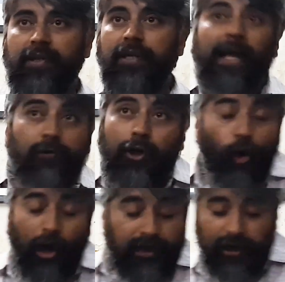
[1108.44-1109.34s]
There is actually
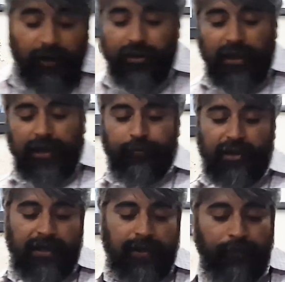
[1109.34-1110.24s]
no alternative within
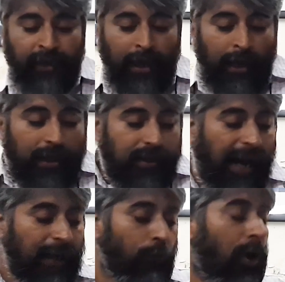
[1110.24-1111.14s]
capitalism
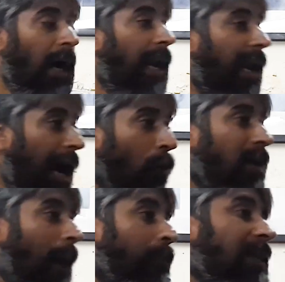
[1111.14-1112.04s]
that would allow
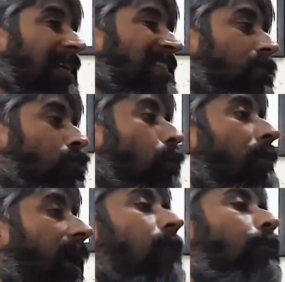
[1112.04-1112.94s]
capitalists to
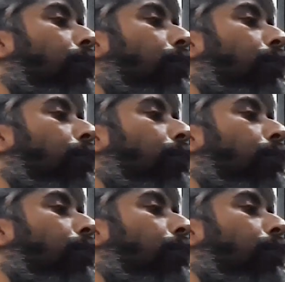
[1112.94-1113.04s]
make